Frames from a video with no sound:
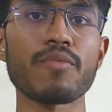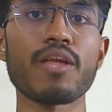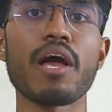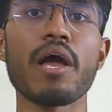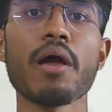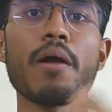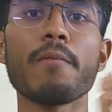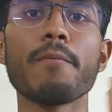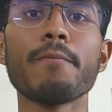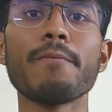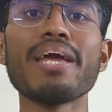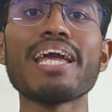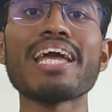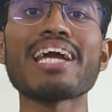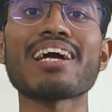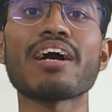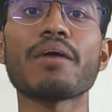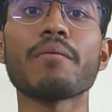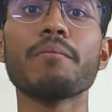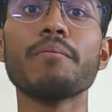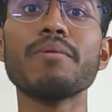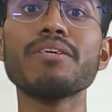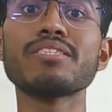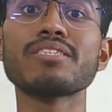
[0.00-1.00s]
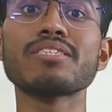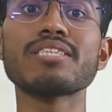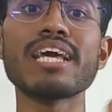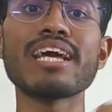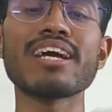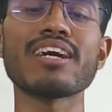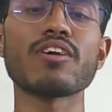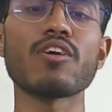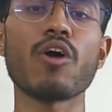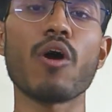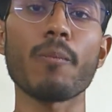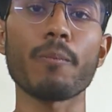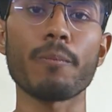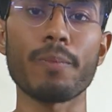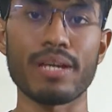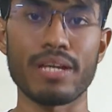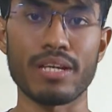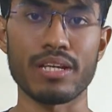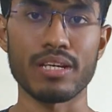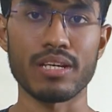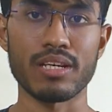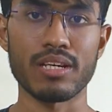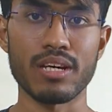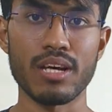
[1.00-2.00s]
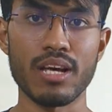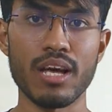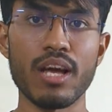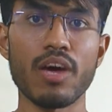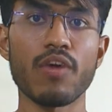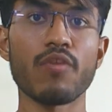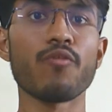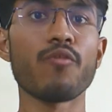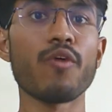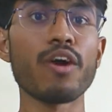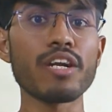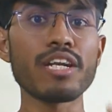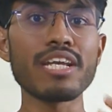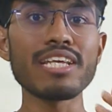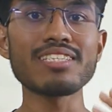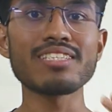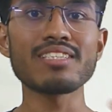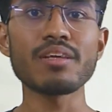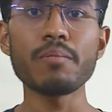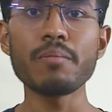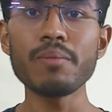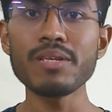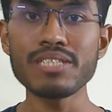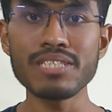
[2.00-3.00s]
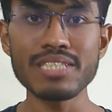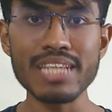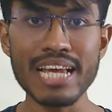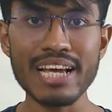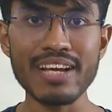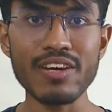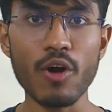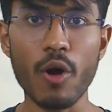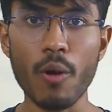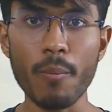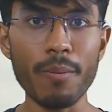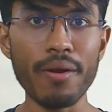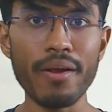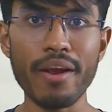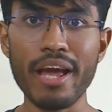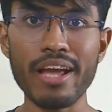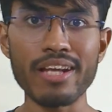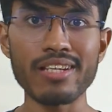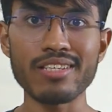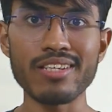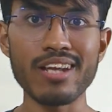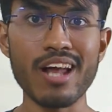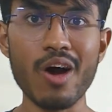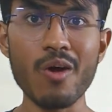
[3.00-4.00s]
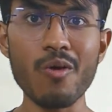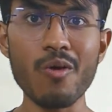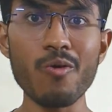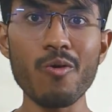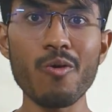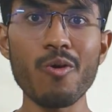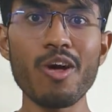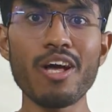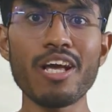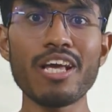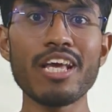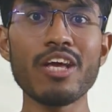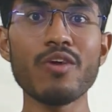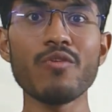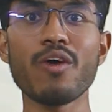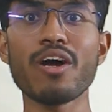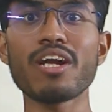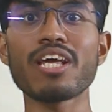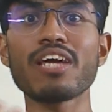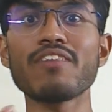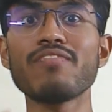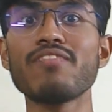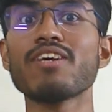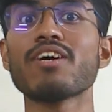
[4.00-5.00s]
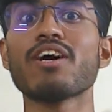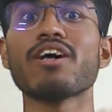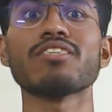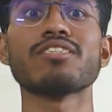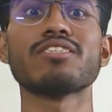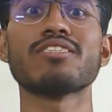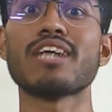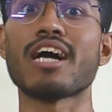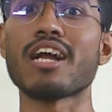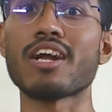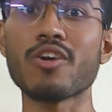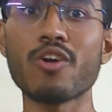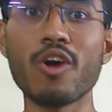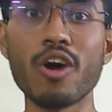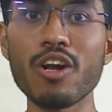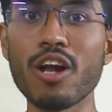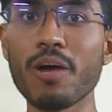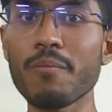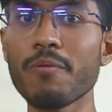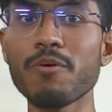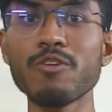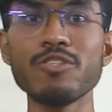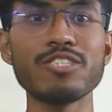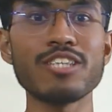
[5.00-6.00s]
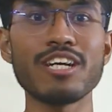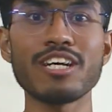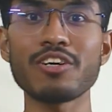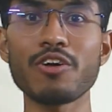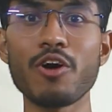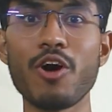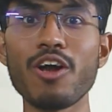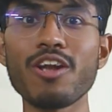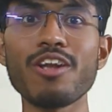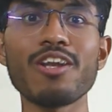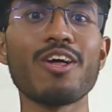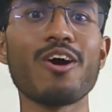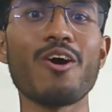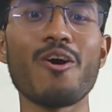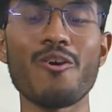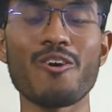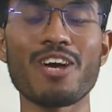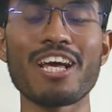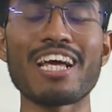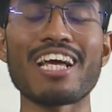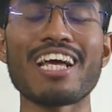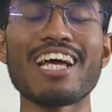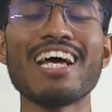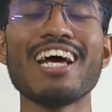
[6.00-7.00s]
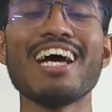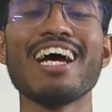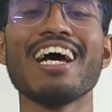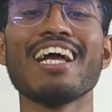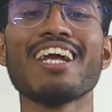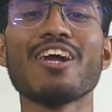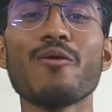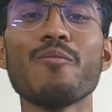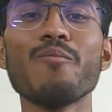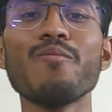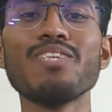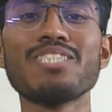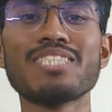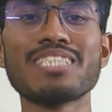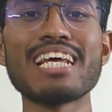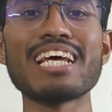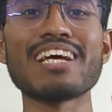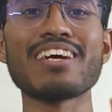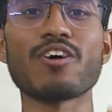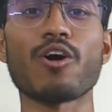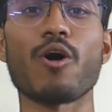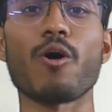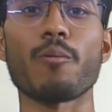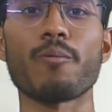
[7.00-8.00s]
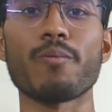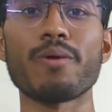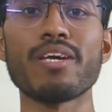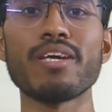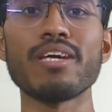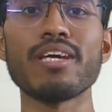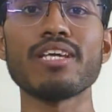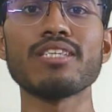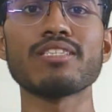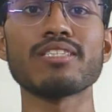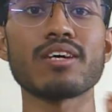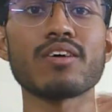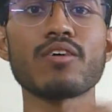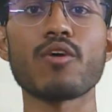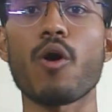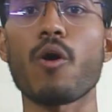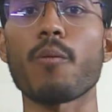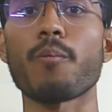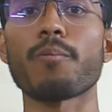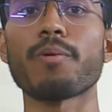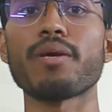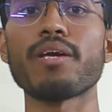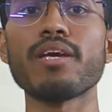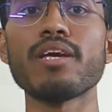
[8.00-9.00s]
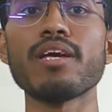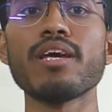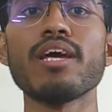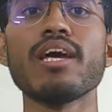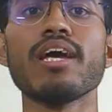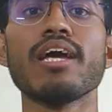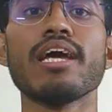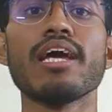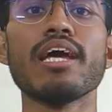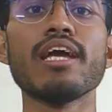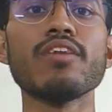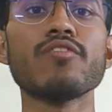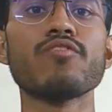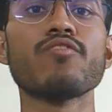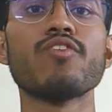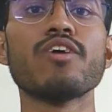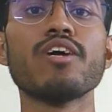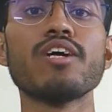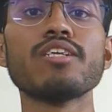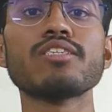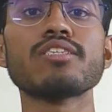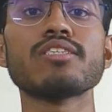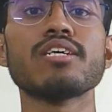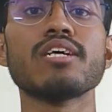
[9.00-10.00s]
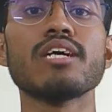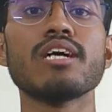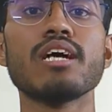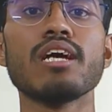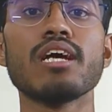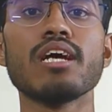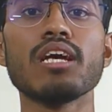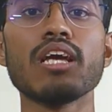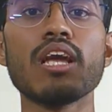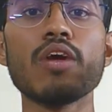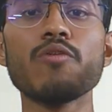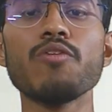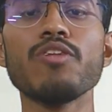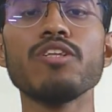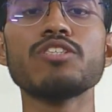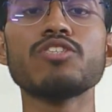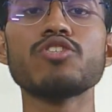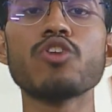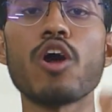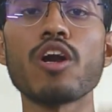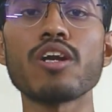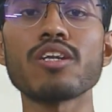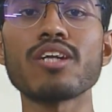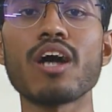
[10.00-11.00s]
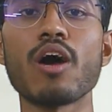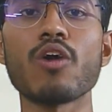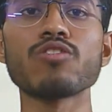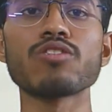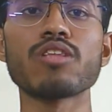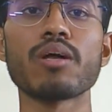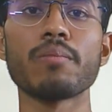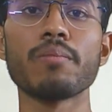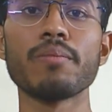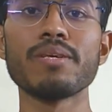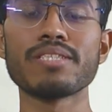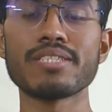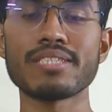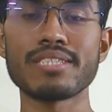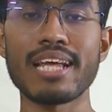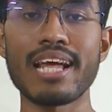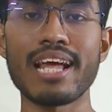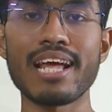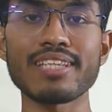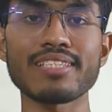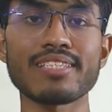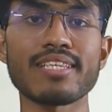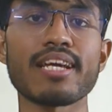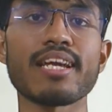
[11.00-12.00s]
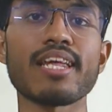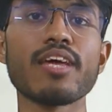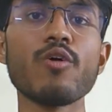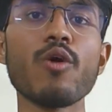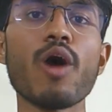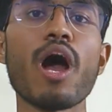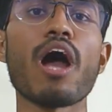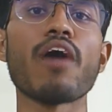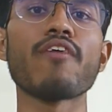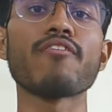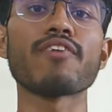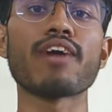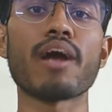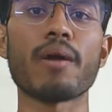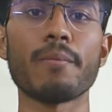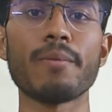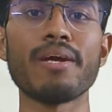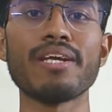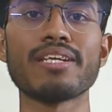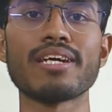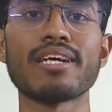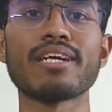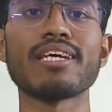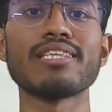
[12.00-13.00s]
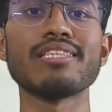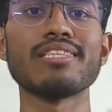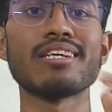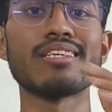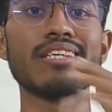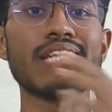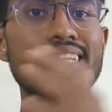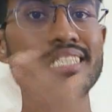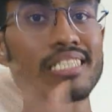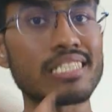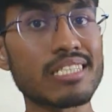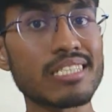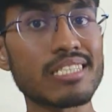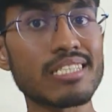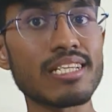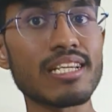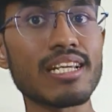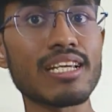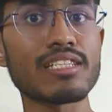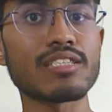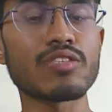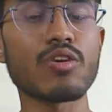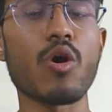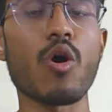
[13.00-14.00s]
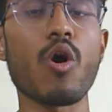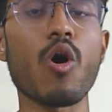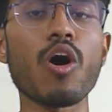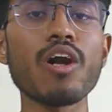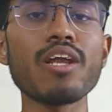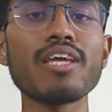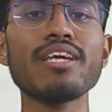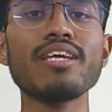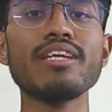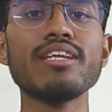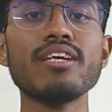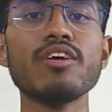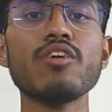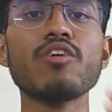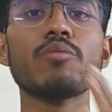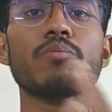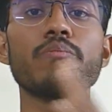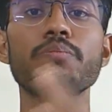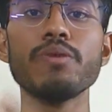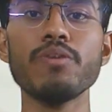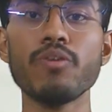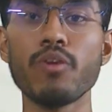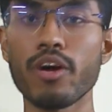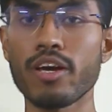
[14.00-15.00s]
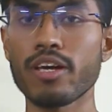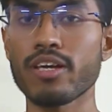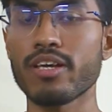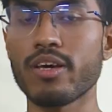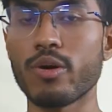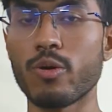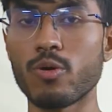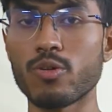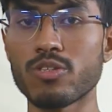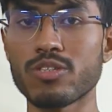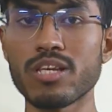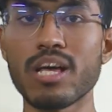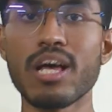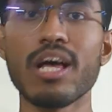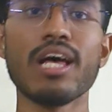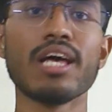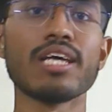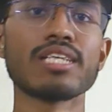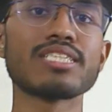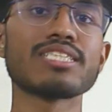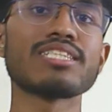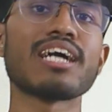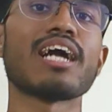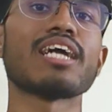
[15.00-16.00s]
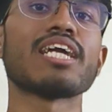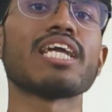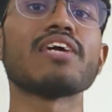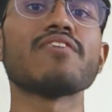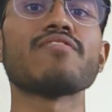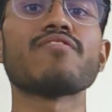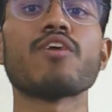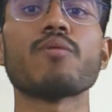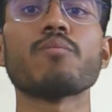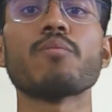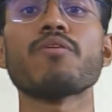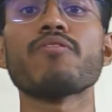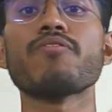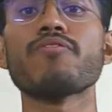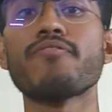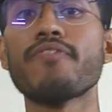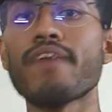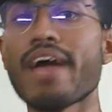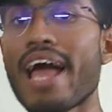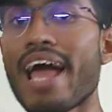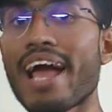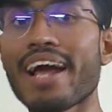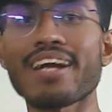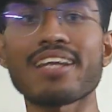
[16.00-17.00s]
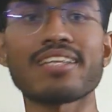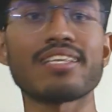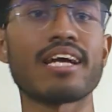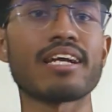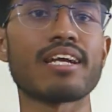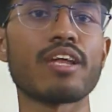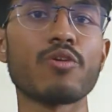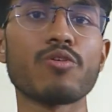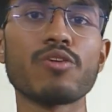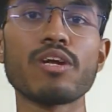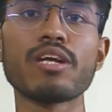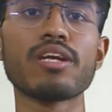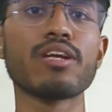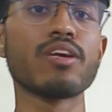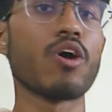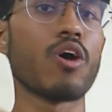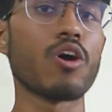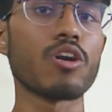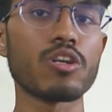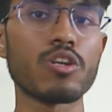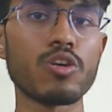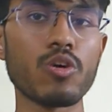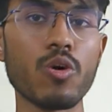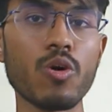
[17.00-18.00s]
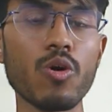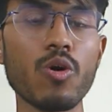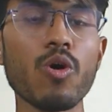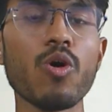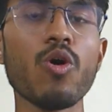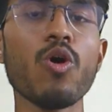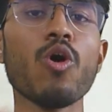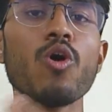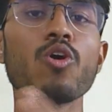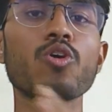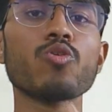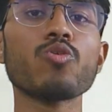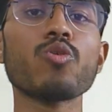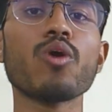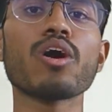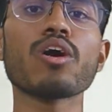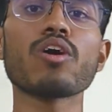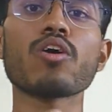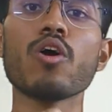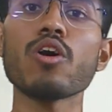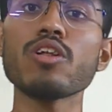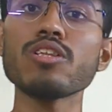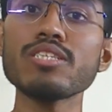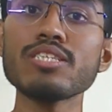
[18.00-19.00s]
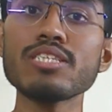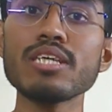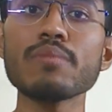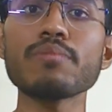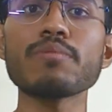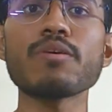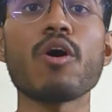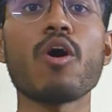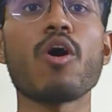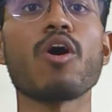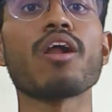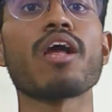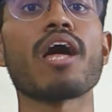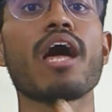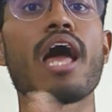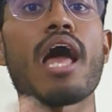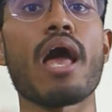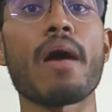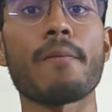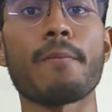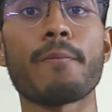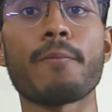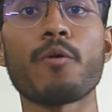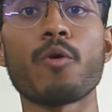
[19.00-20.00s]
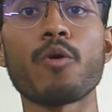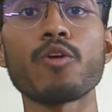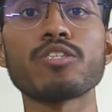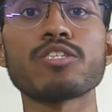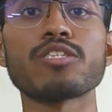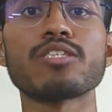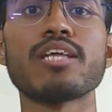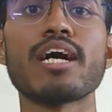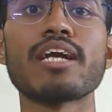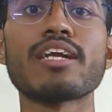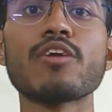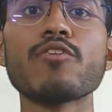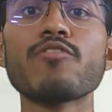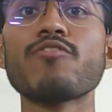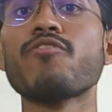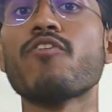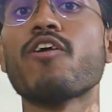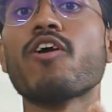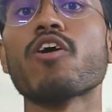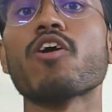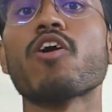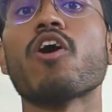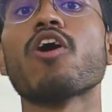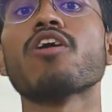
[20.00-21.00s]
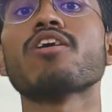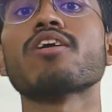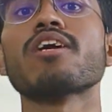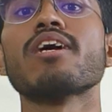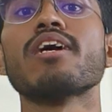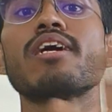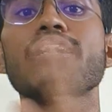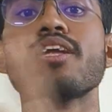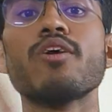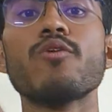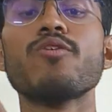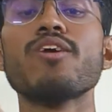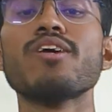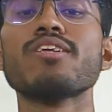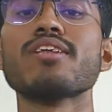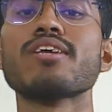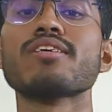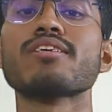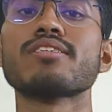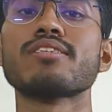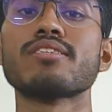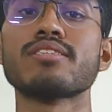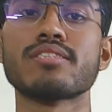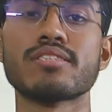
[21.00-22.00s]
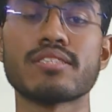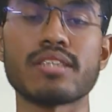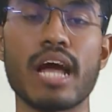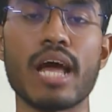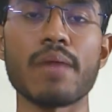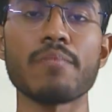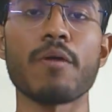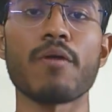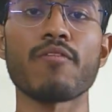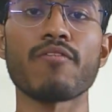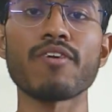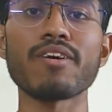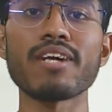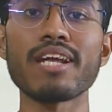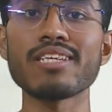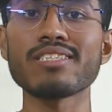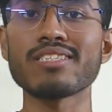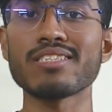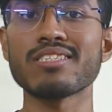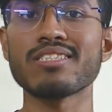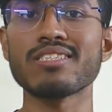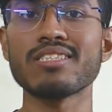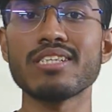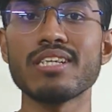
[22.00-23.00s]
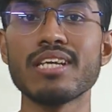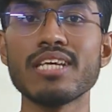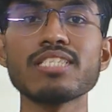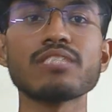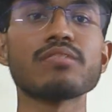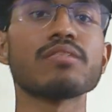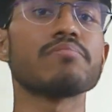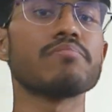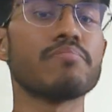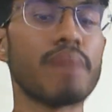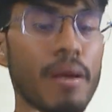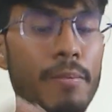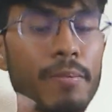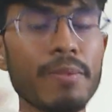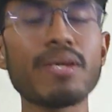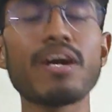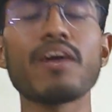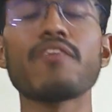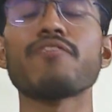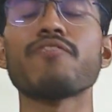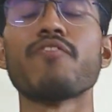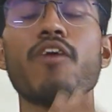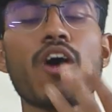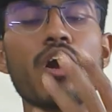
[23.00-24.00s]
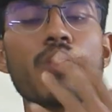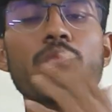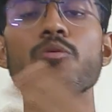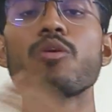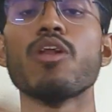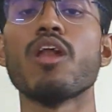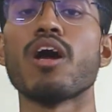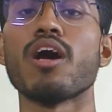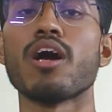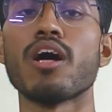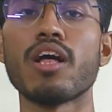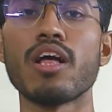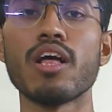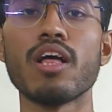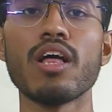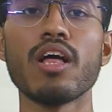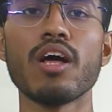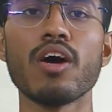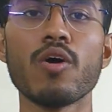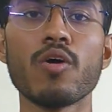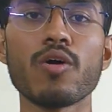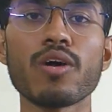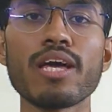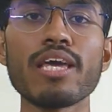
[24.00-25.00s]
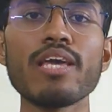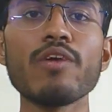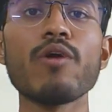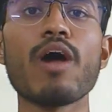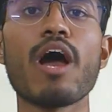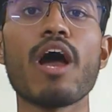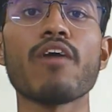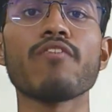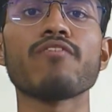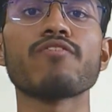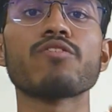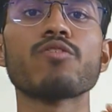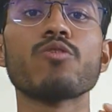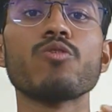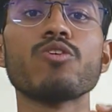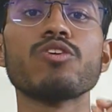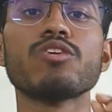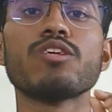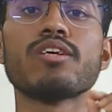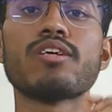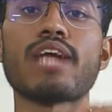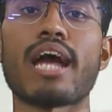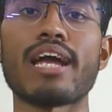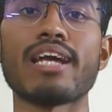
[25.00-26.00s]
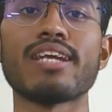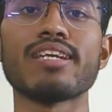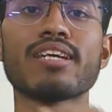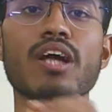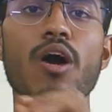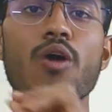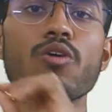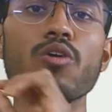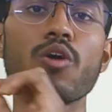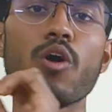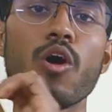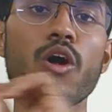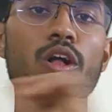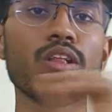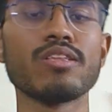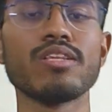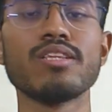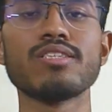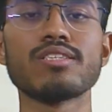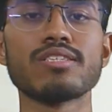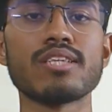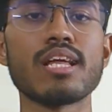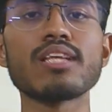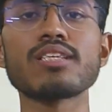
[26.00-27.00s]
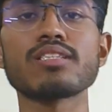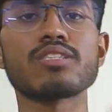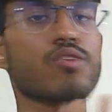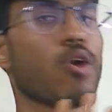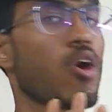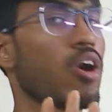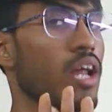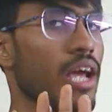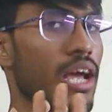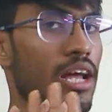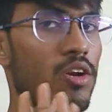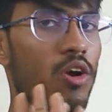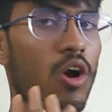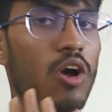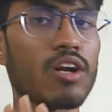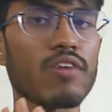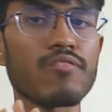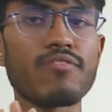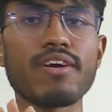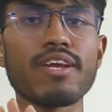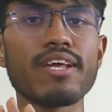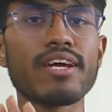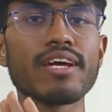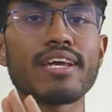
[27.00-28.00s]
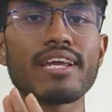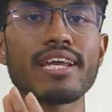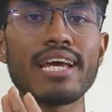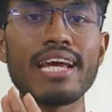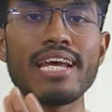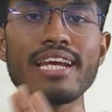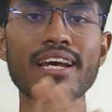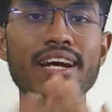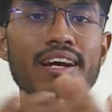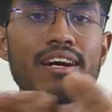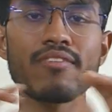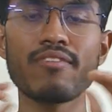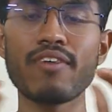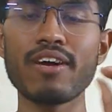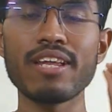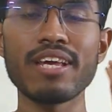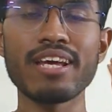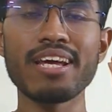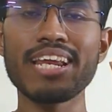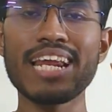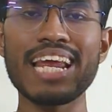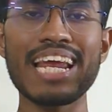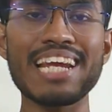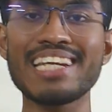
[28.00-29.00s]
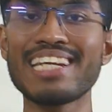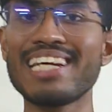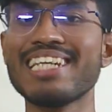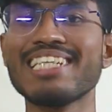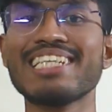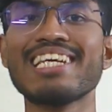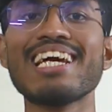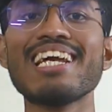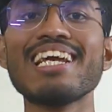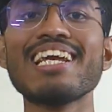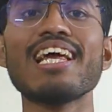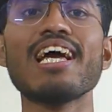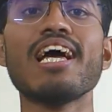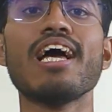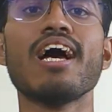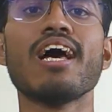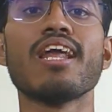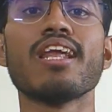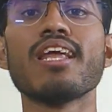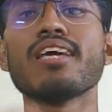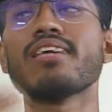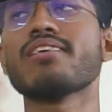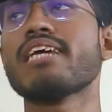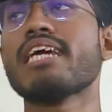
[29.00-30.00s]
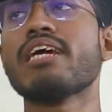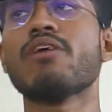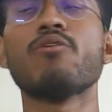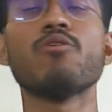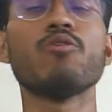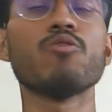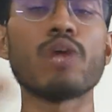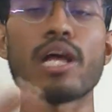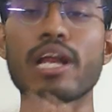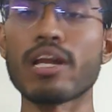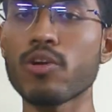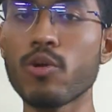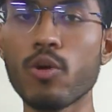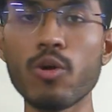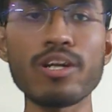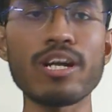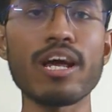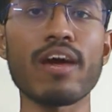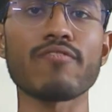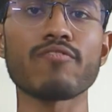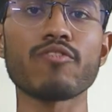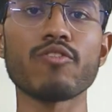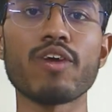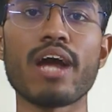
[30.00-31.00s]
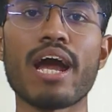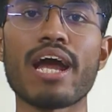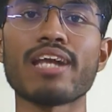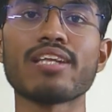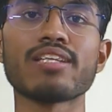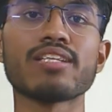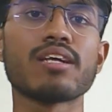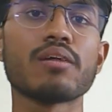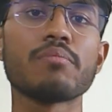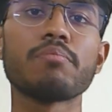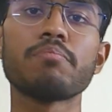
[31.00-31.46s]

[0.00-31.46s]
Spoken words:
Make a mistake copy. What is the mistake copy right now? You are giving us jargon upon jargon. Okay. A mistake copy is a copy in which you will jot down the mistakes that you have committed in the test series or in your PYQs, starting from a fact that you did not know, to a concept or an approach that you forgot during the time of a test series, maybe a formula. Okay, you have to write down all these things, not in a very great detail, like you don't have to write the